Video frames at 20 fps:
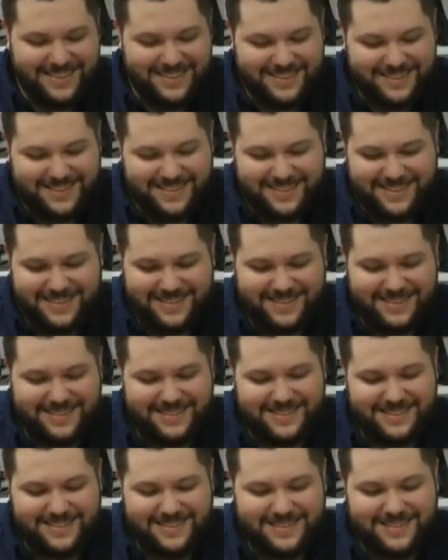
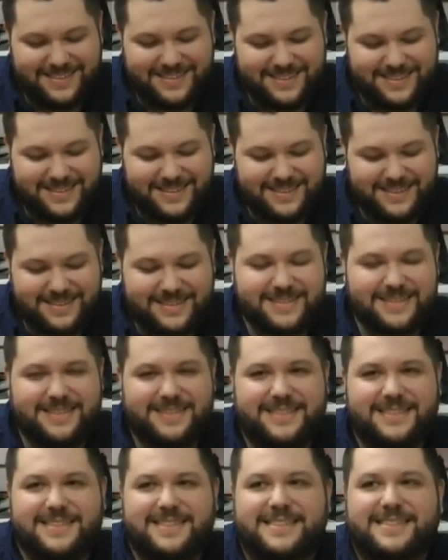
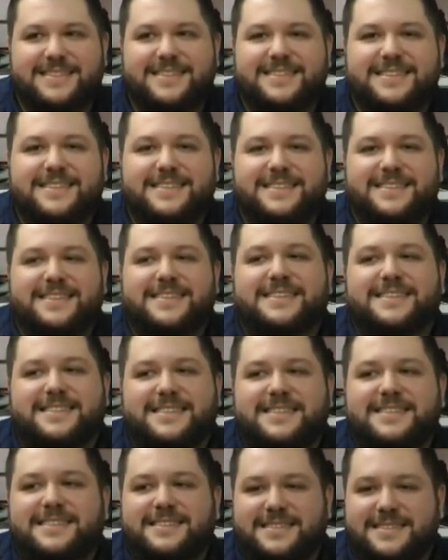
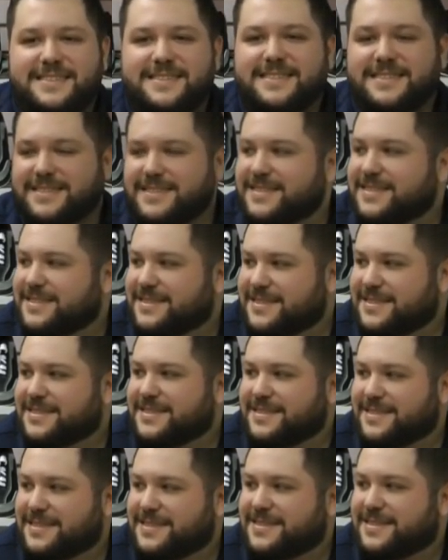
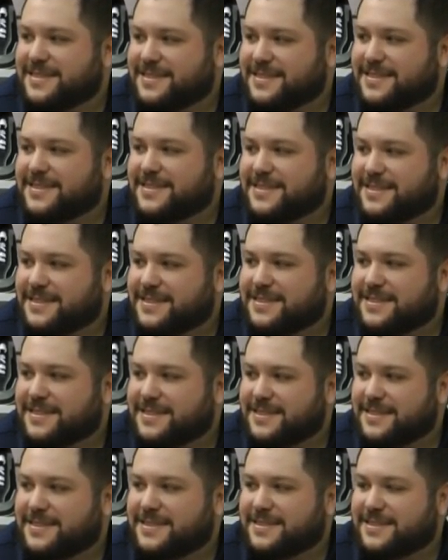
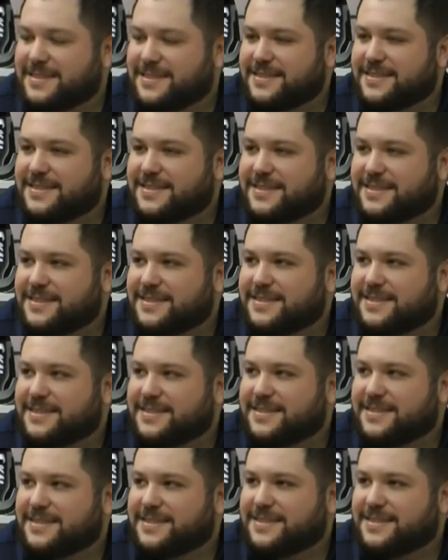
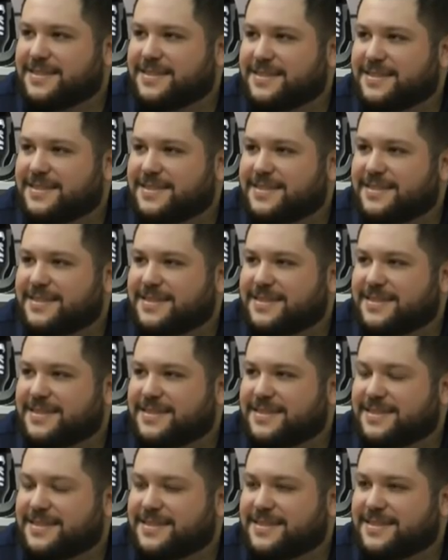
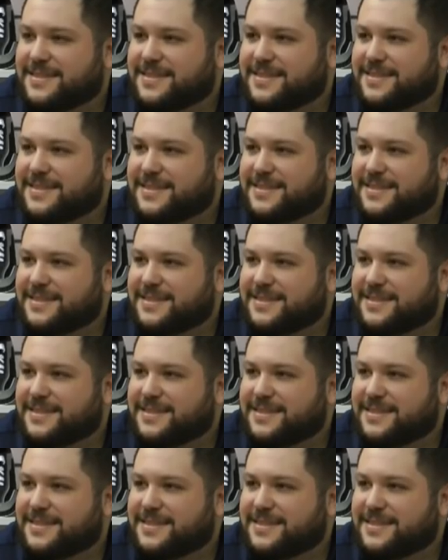The person shown says nothing.